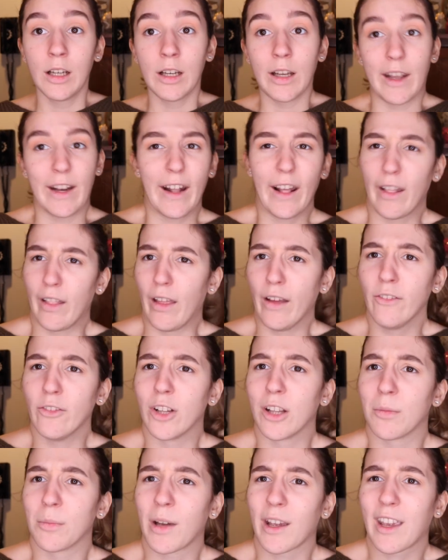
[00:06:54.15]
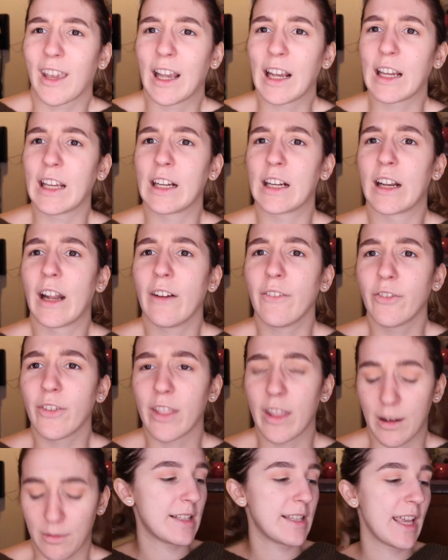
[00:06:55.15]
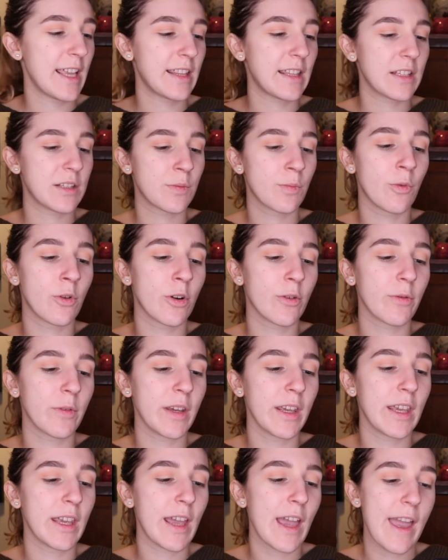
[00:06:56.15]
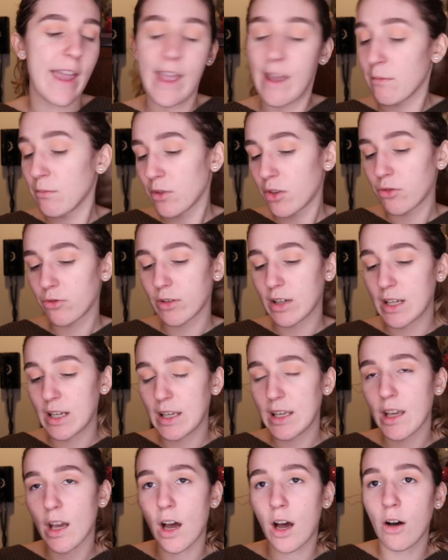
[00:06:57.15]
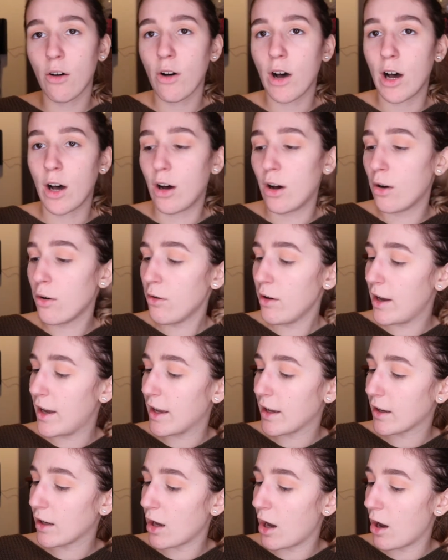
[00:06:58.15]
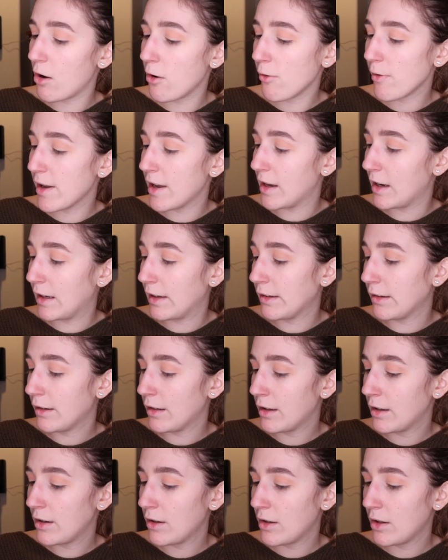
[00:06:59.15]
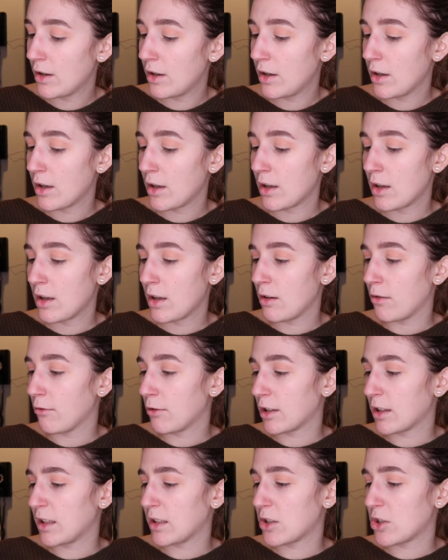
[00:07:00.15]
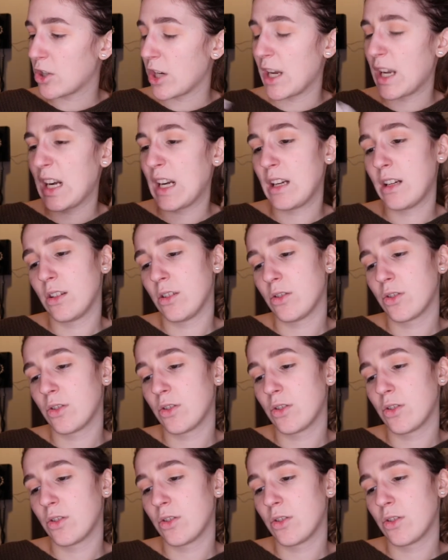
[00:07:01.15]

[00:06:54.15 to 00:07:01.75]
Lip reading: And I love them. I can't get enough of them. Take this Morphe M300 and go in with the shade